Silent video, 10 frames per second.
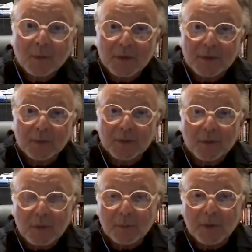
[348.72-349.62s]
where the
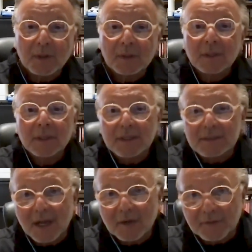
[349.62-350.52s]
renewable
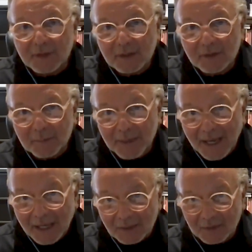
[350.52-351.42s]
is now feeding the
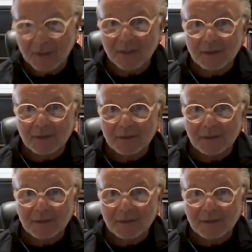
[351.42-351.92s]
battery.